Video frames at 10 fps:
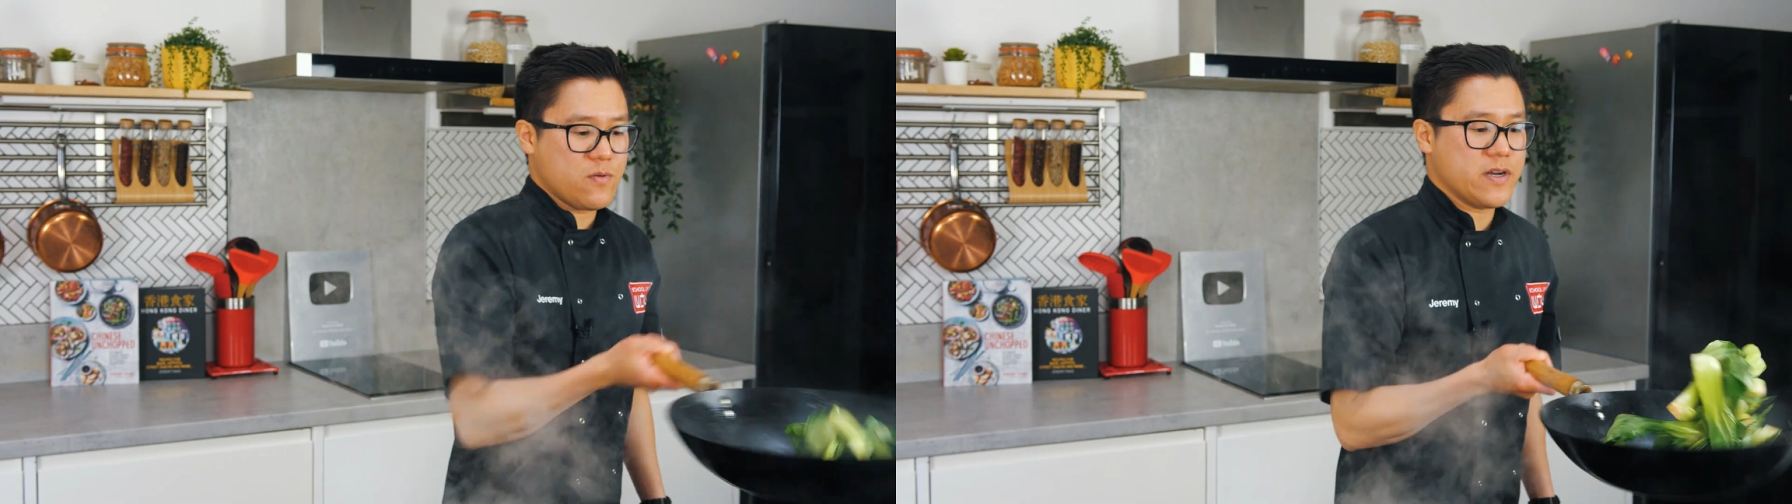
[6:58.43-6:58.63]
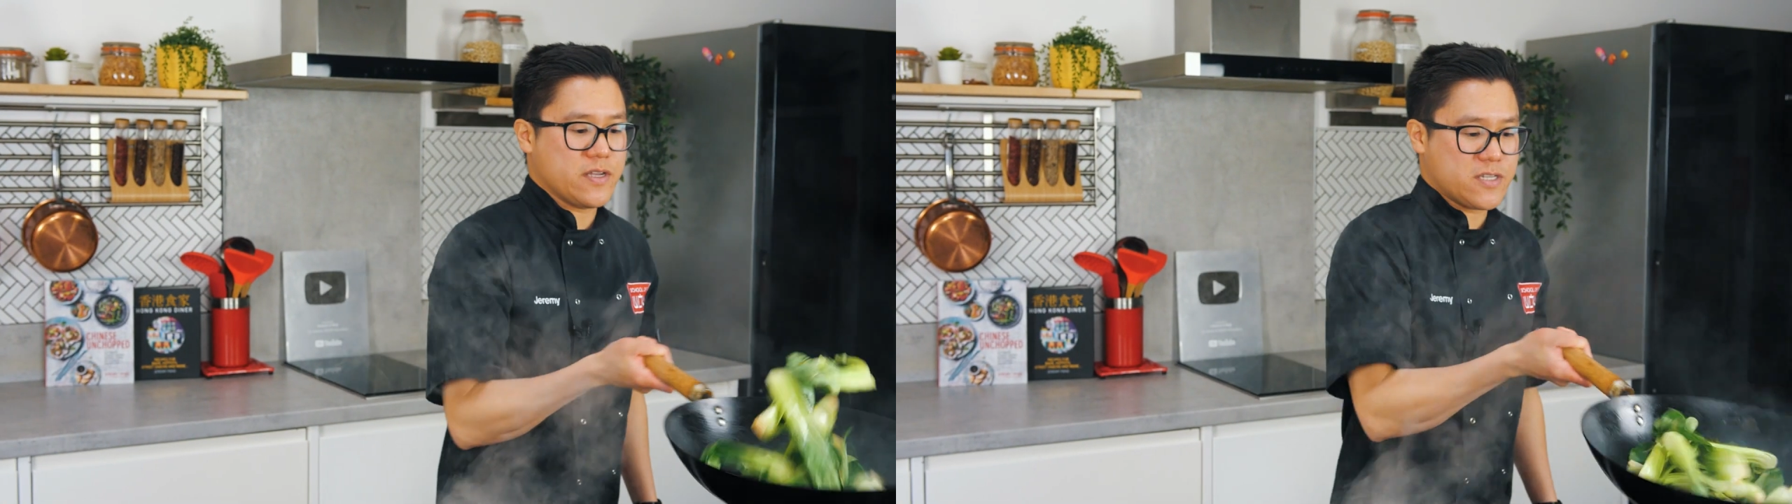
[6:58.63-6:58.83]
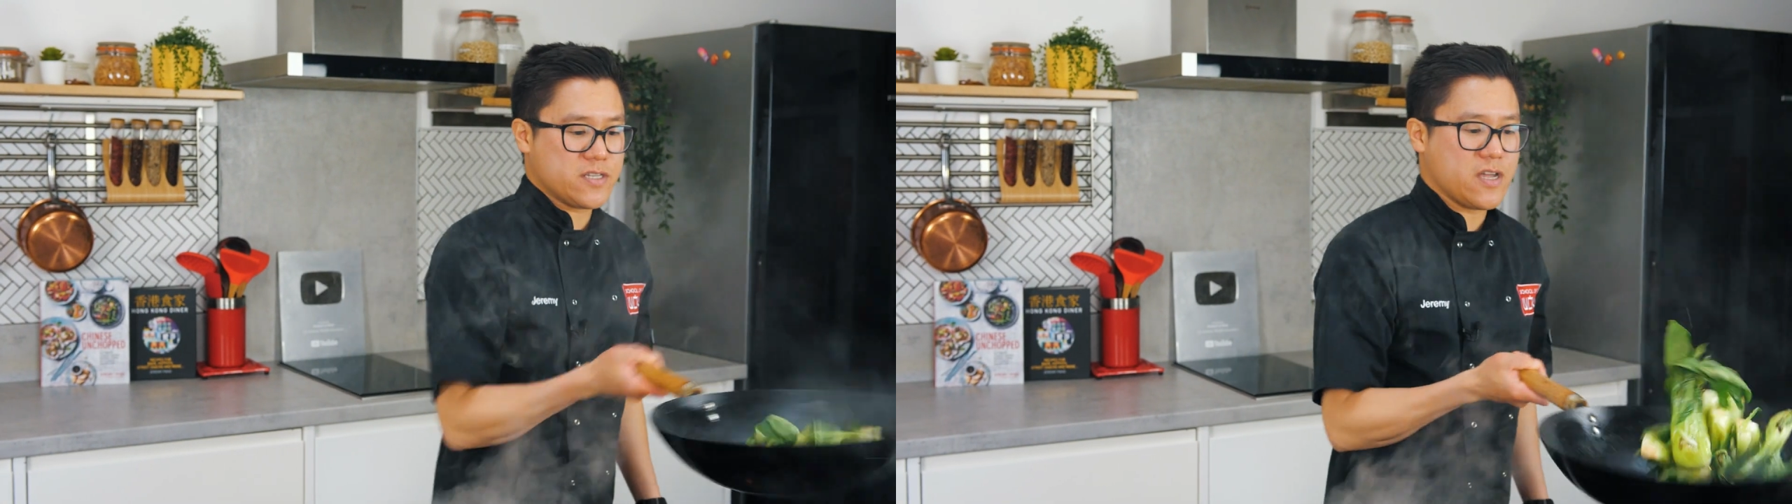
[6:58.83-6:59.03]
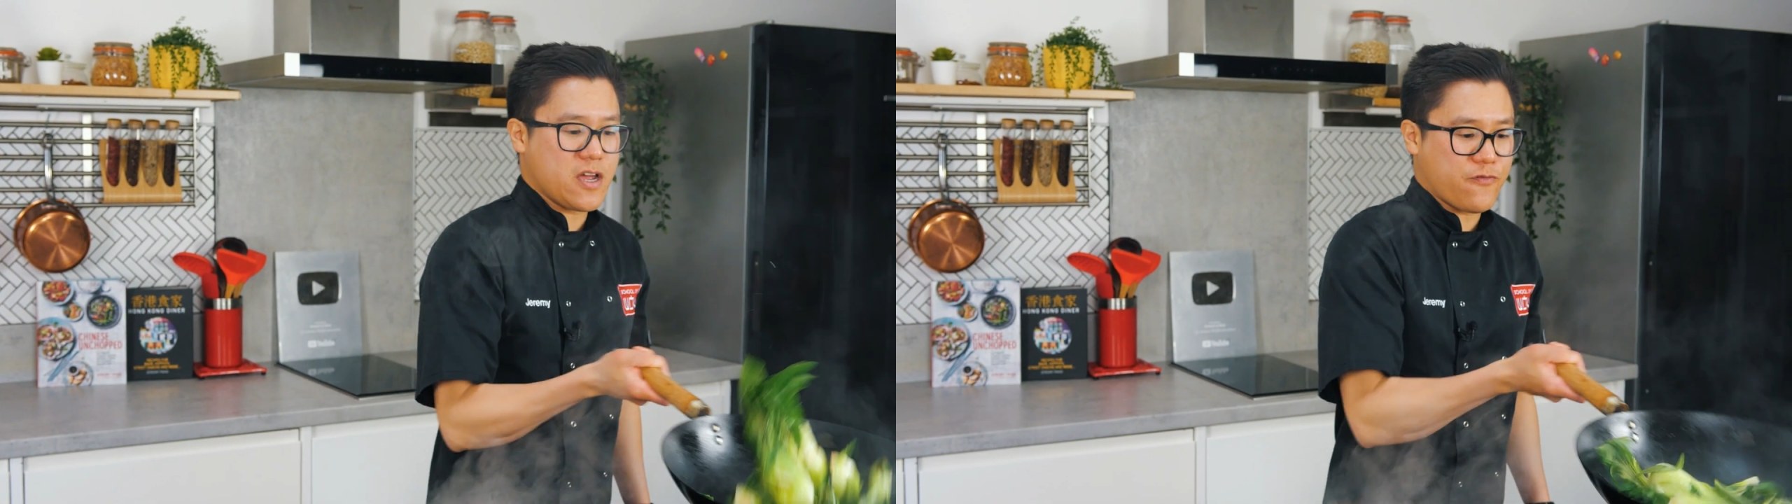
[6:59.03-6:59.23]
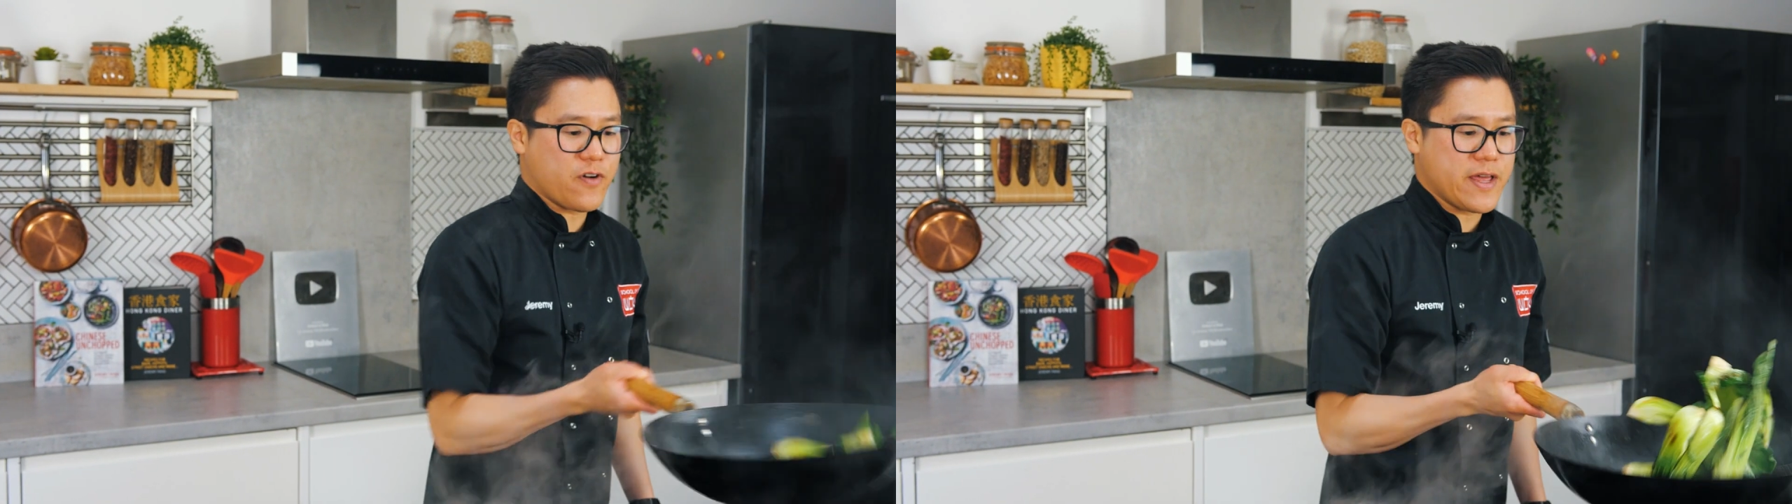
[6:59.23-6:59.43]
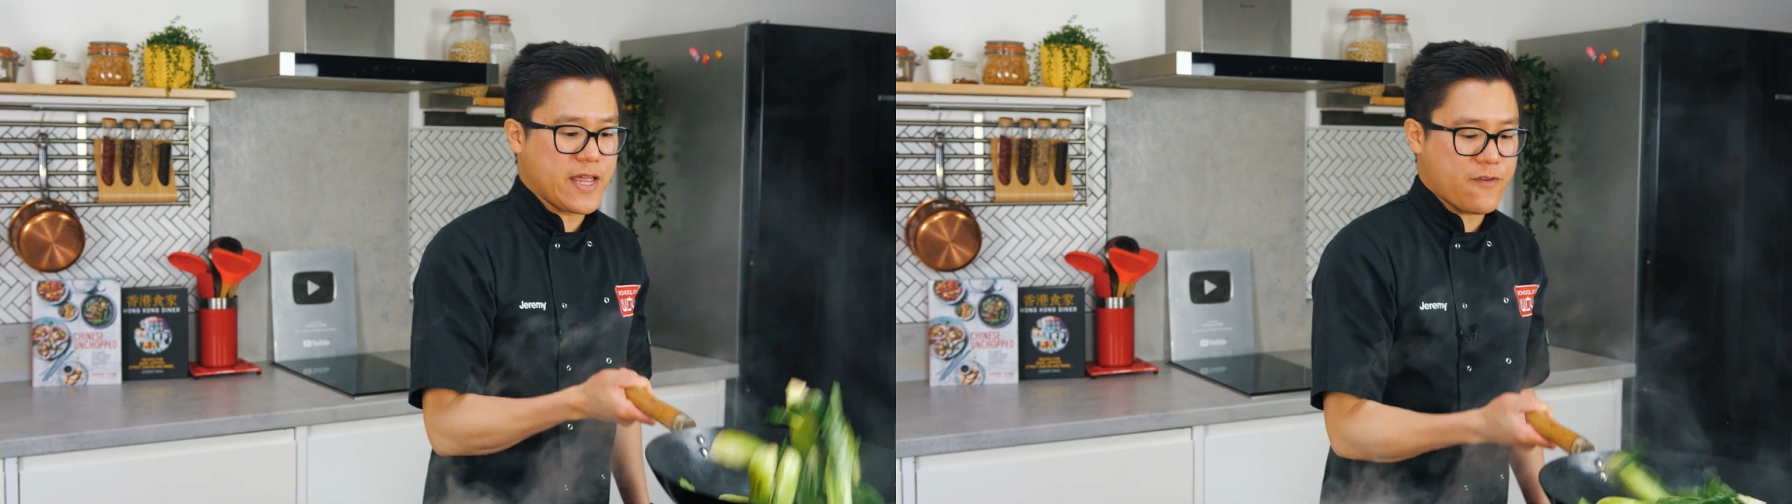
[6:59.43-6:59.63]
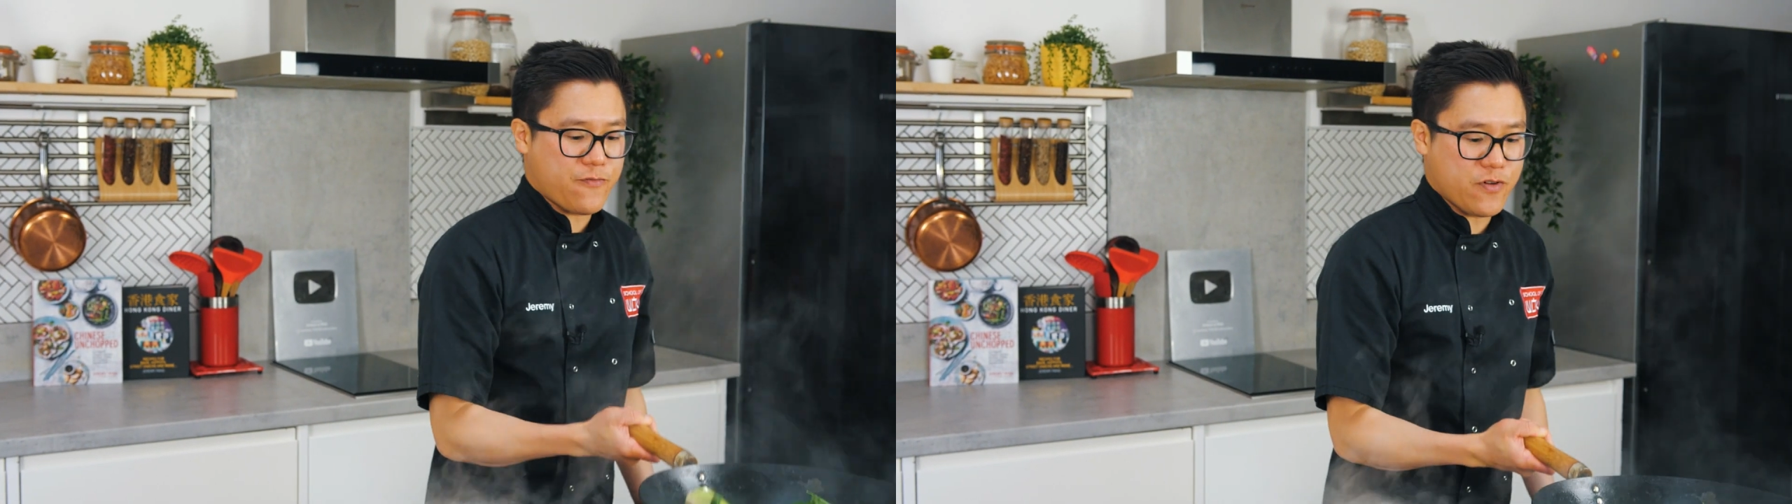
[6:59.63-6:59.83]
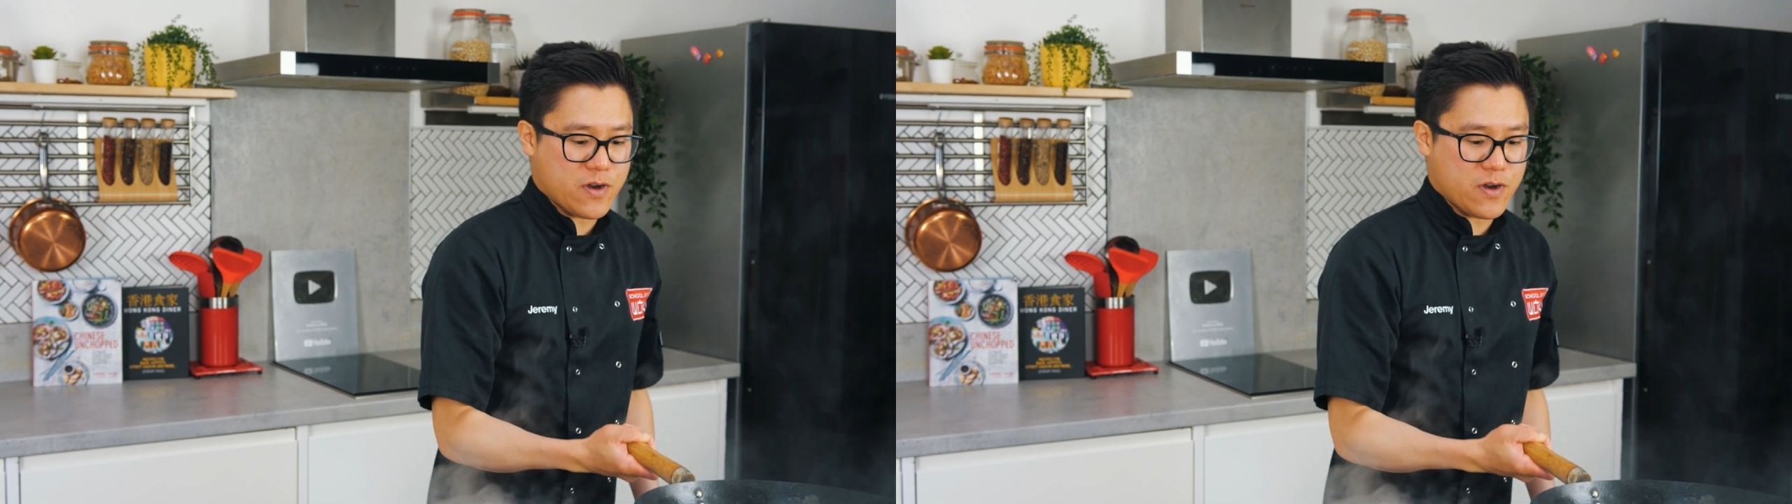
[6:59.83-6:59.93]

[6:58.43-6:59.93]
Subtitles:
want to stir fry that for